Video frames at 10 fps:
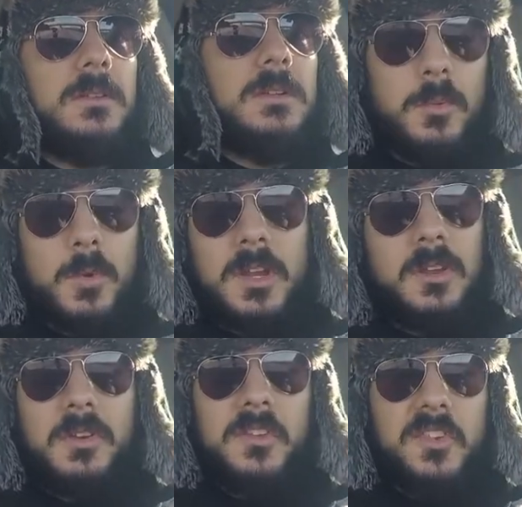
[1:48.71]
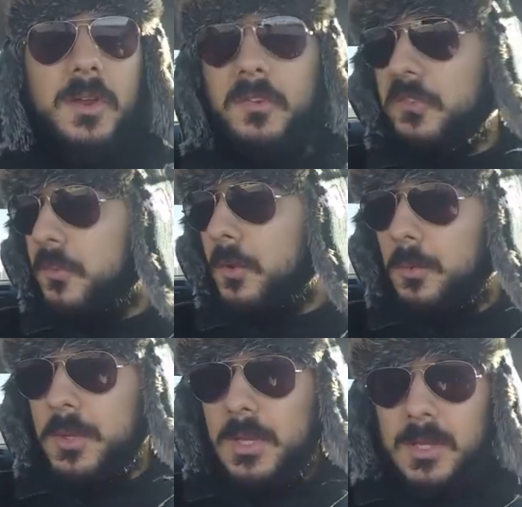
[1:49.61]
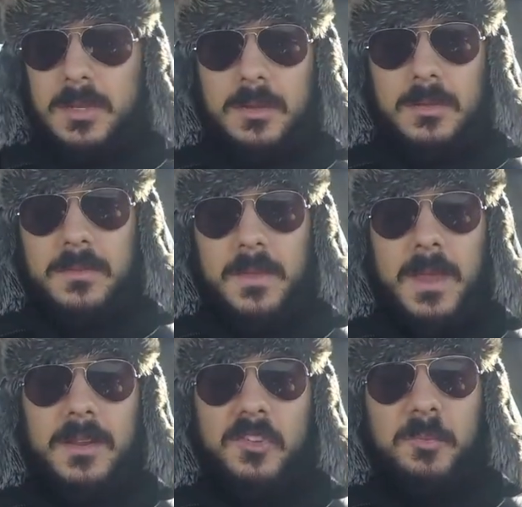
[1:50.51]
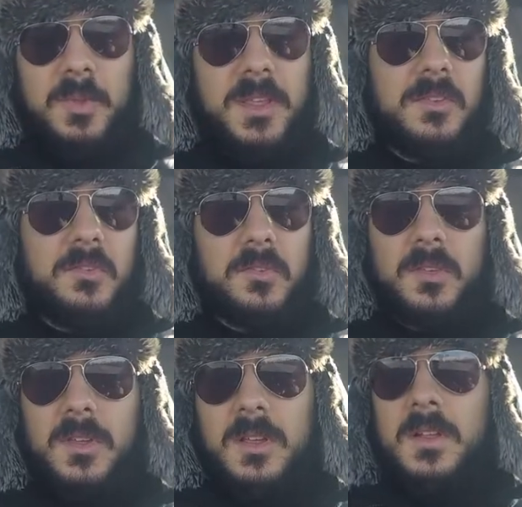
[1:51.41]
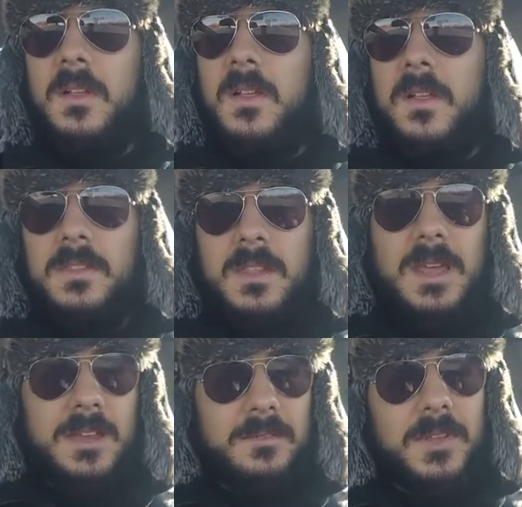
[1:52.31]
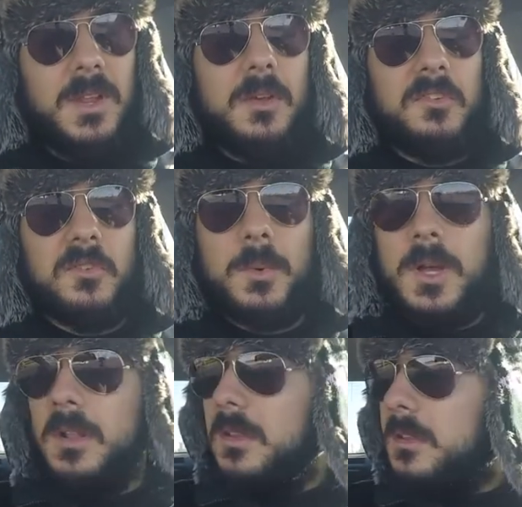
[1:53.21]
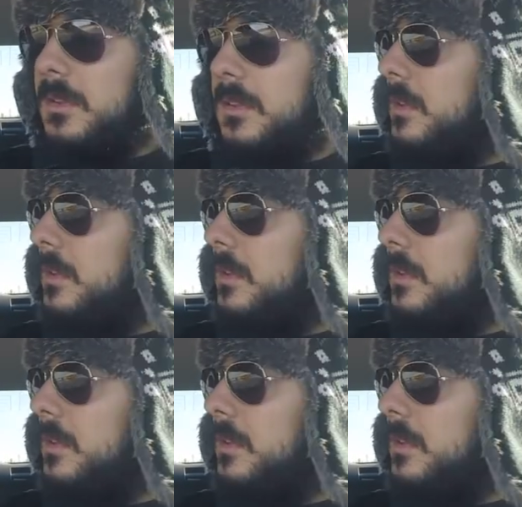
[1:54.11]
I've been working crazy hours this whole week, and that explains the lack of videos as well.